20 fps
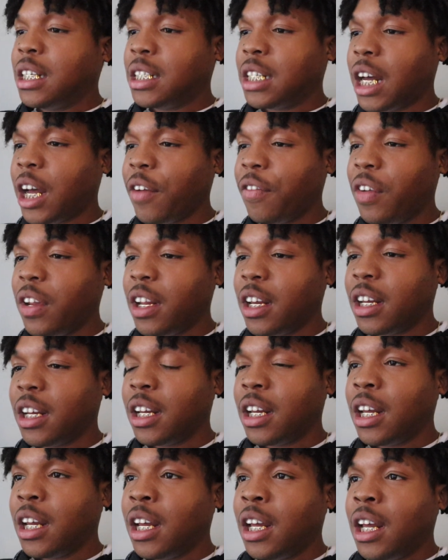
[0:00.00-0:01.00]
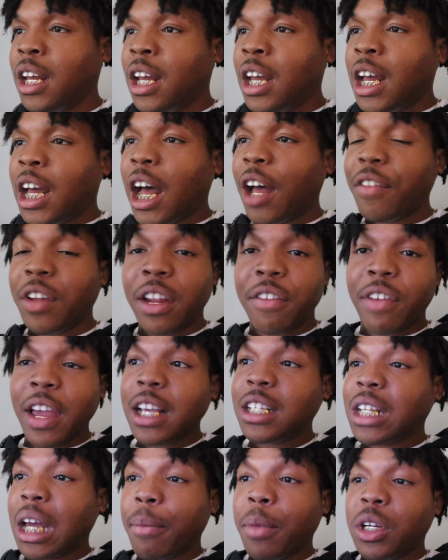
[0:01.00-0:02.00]
So I'm finna
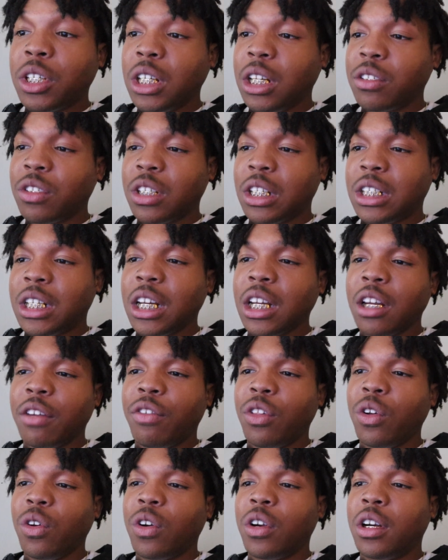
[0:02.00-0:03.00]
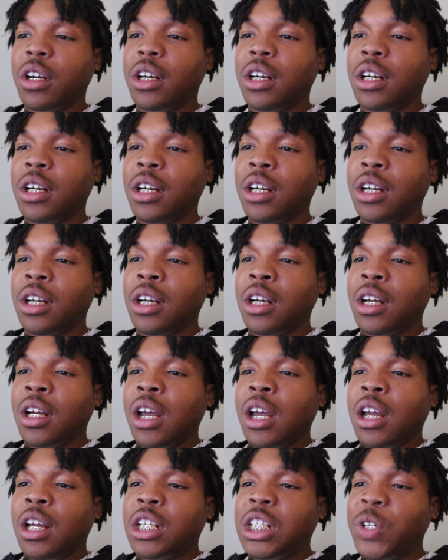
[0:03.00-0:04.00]
FaceTime her. She lives on the second floor.
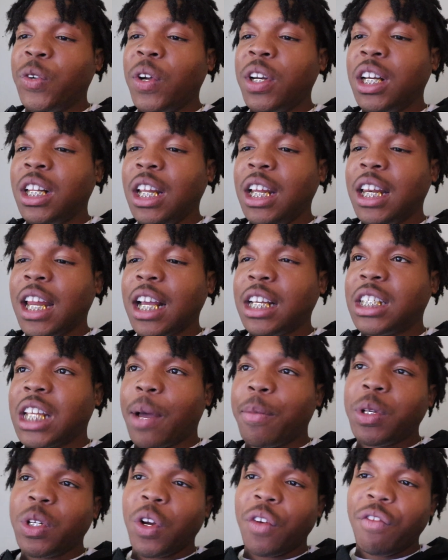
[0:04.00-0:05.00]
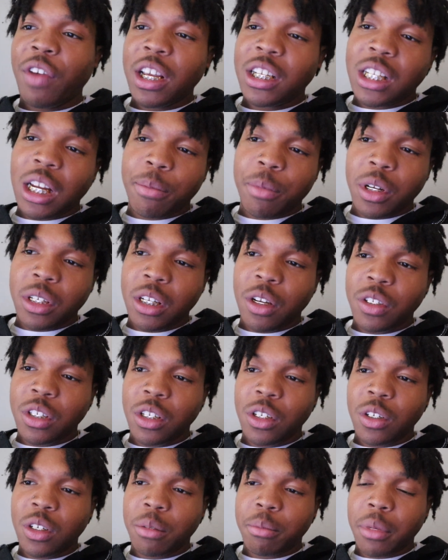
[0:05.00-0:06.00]
She wanted to link next time. I'm just gonna FaceTime her and see what she's
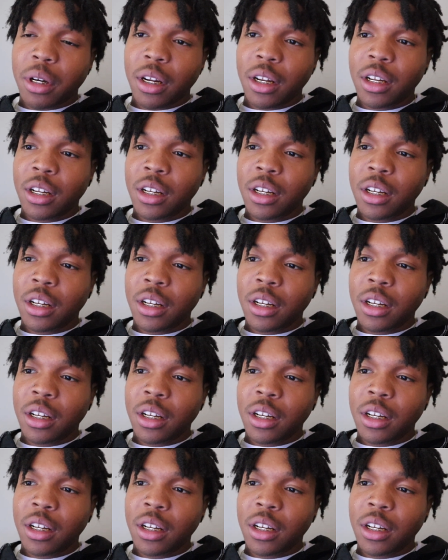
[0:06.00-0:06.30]
doing, bro.